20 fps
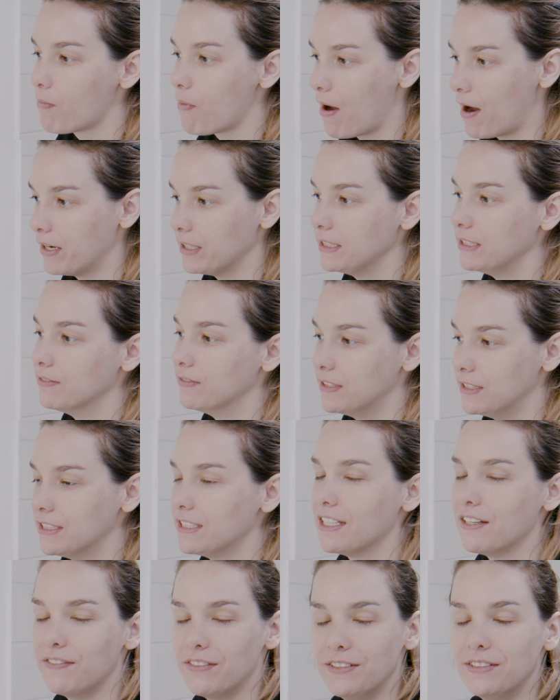I give it
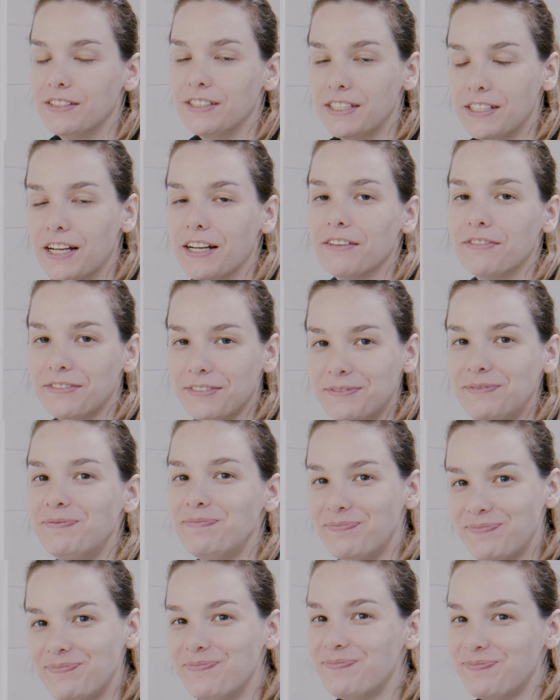
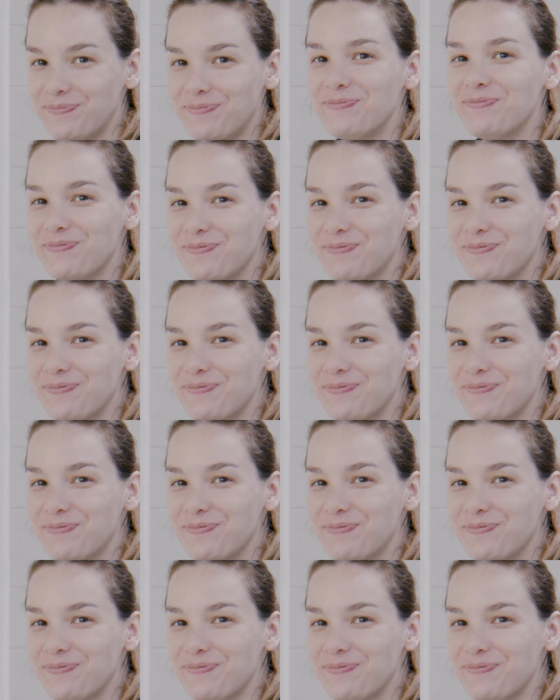a 7.5.